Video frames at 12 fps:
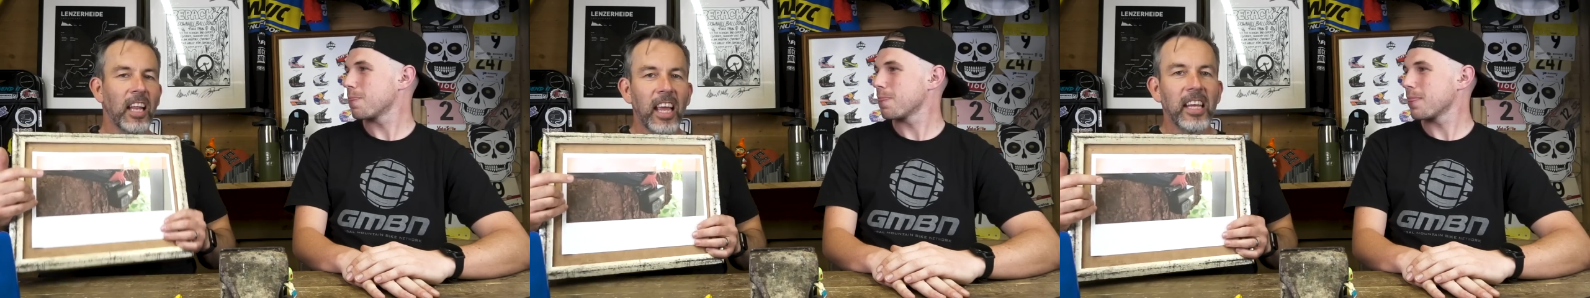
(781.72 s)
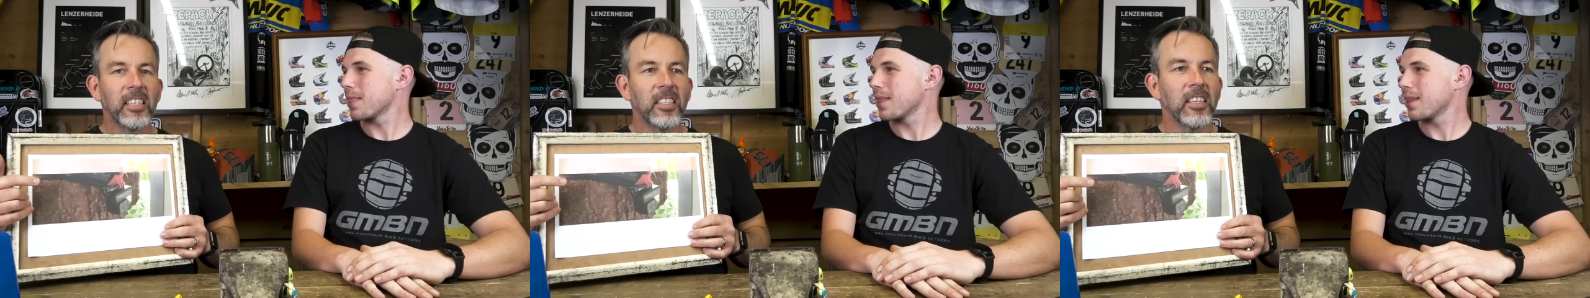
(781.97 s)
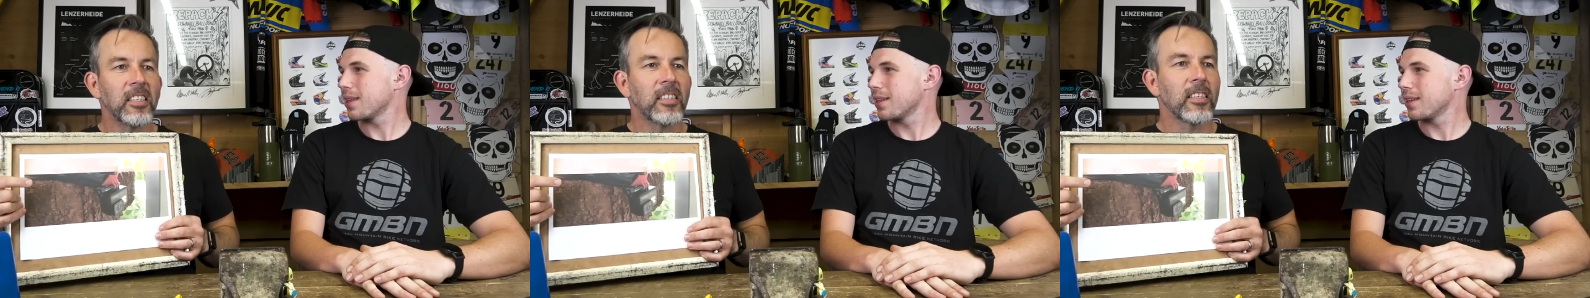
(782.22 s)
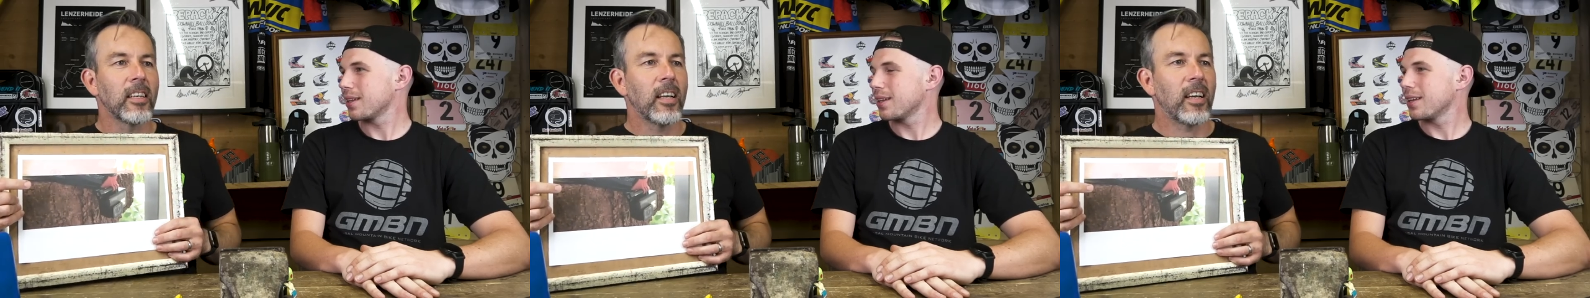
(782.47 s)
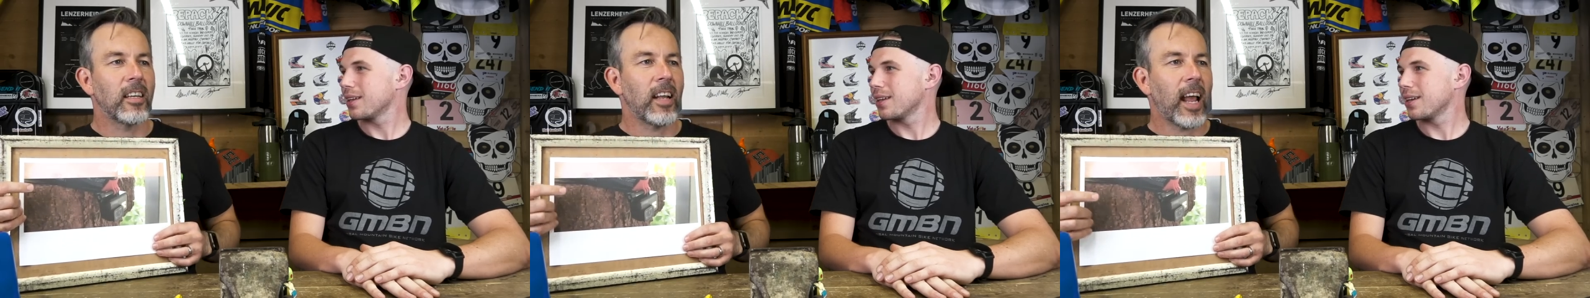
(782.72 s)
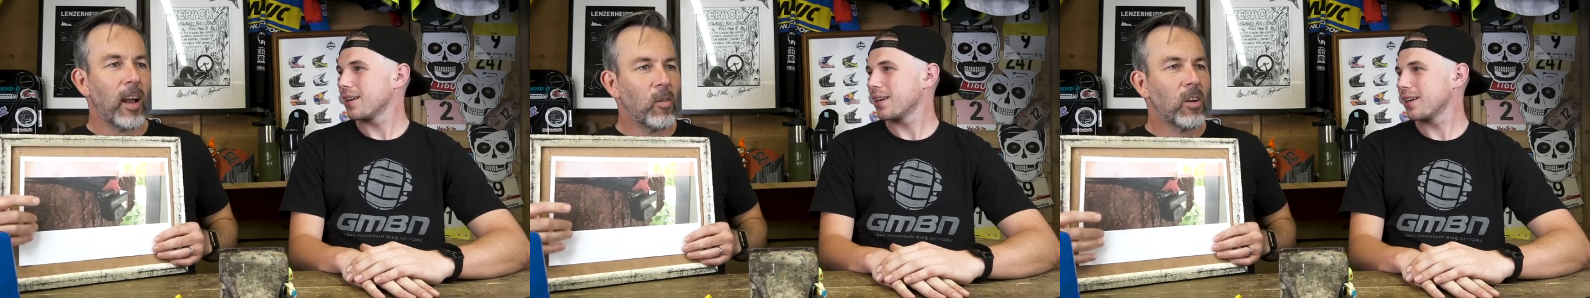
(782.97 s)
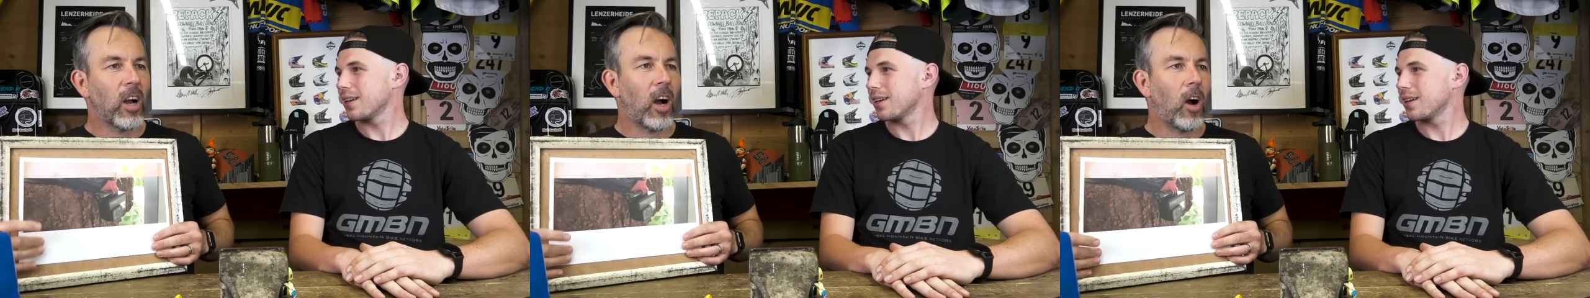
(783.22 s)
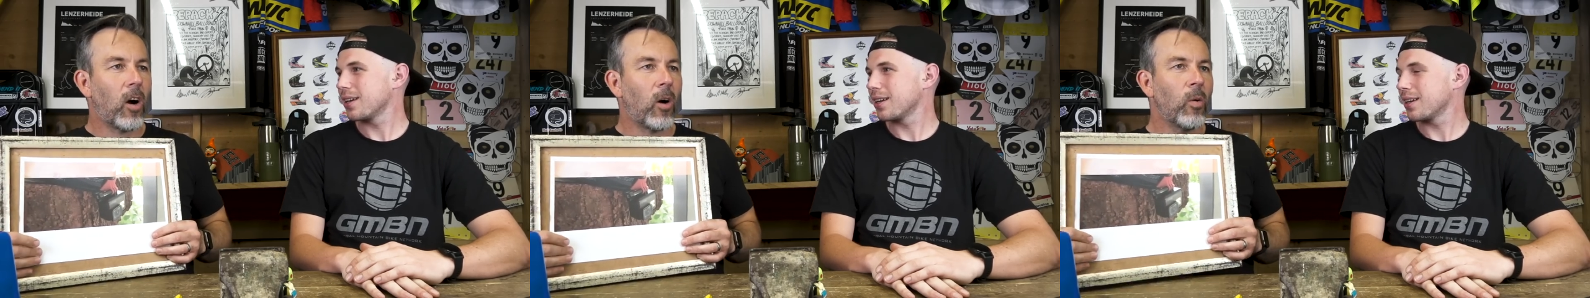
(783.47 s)
Speaker 1: lasers and
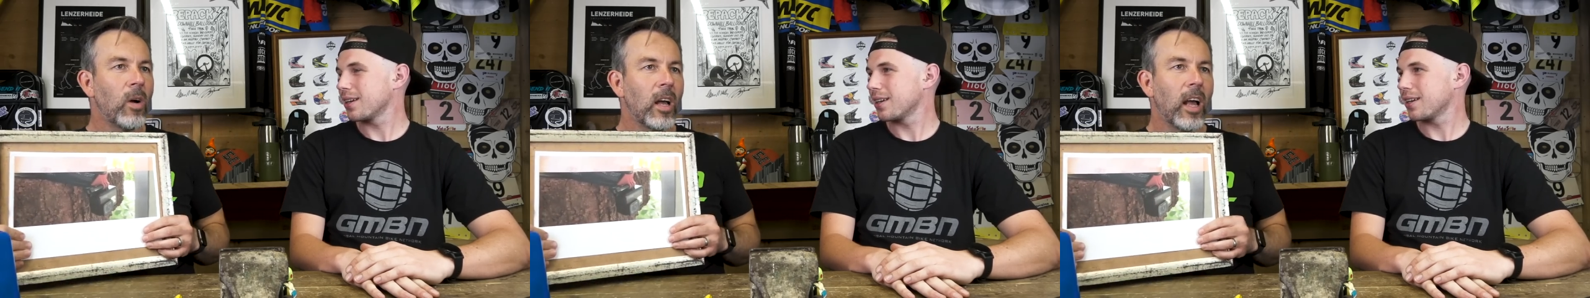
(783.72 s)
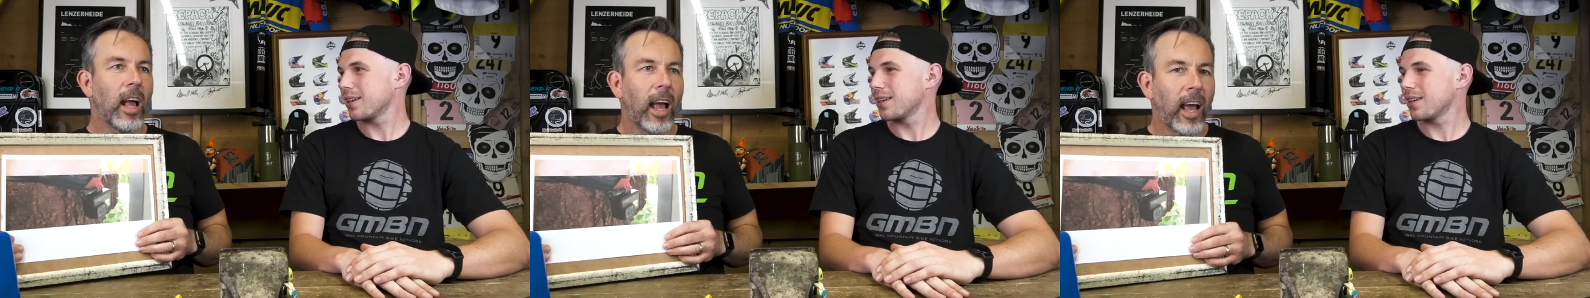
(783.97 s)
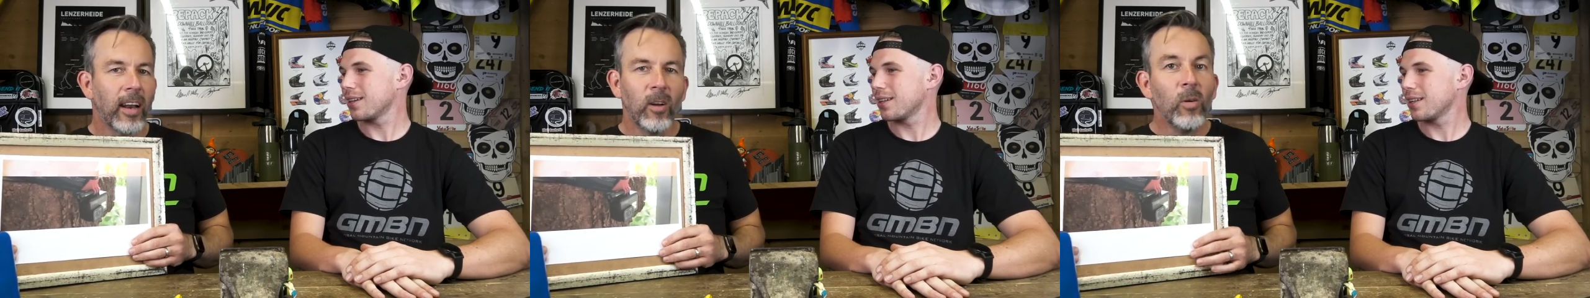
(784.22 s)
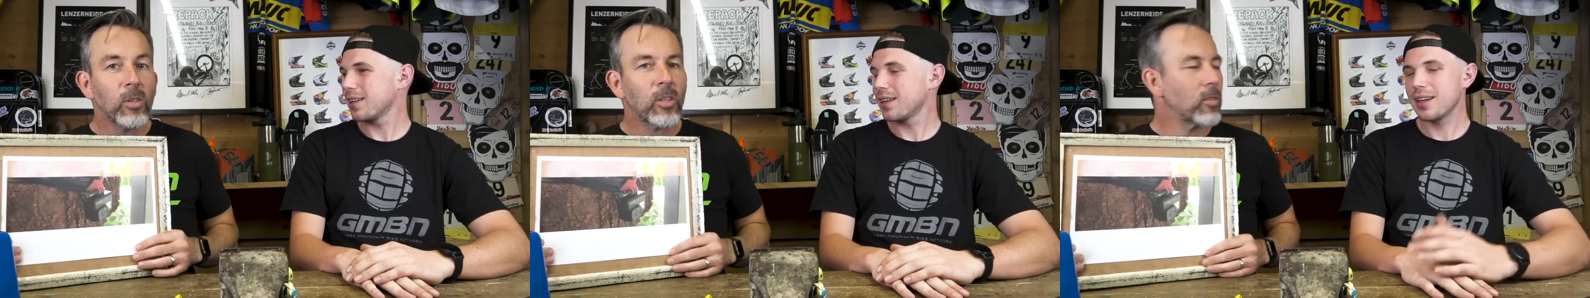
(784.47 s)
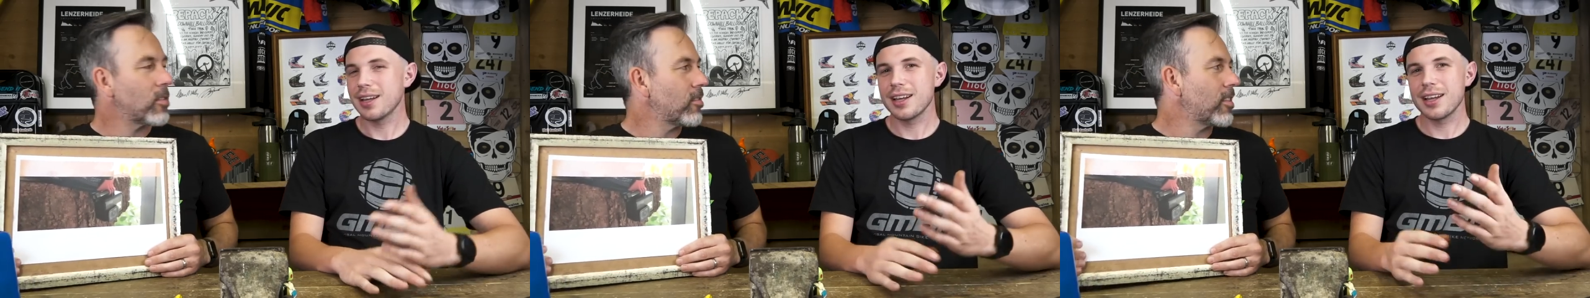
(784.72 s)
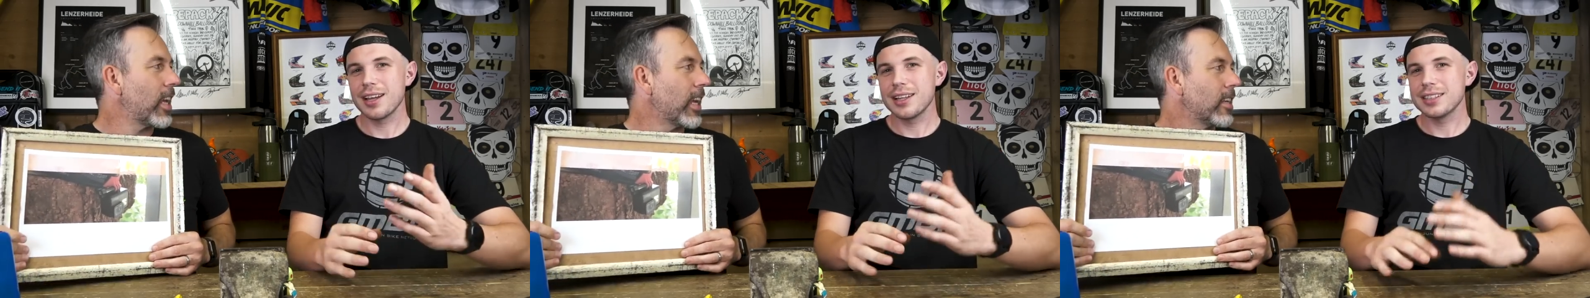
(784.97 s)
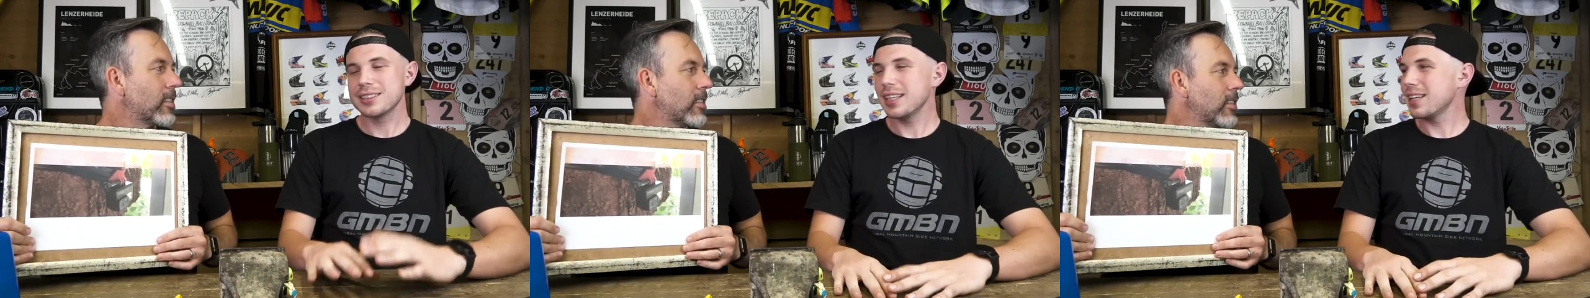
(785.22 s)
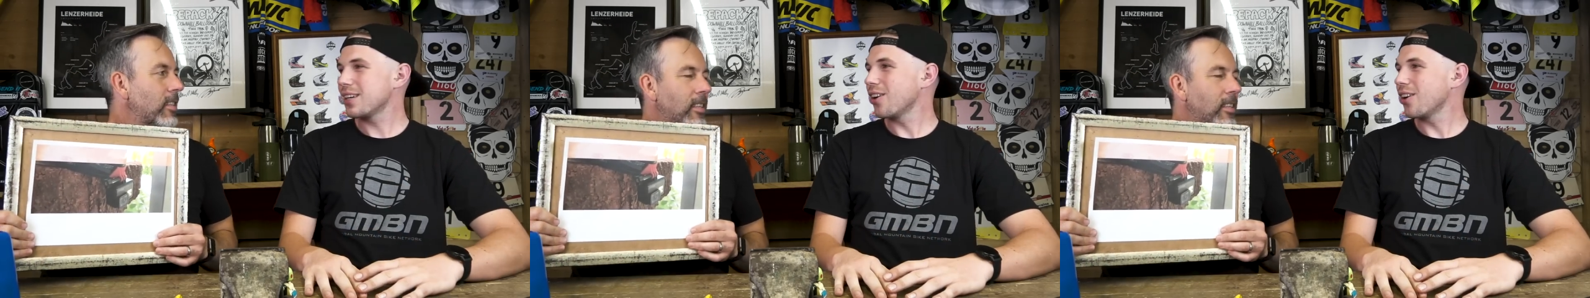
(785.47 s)
alcohol and all sorts of things. See,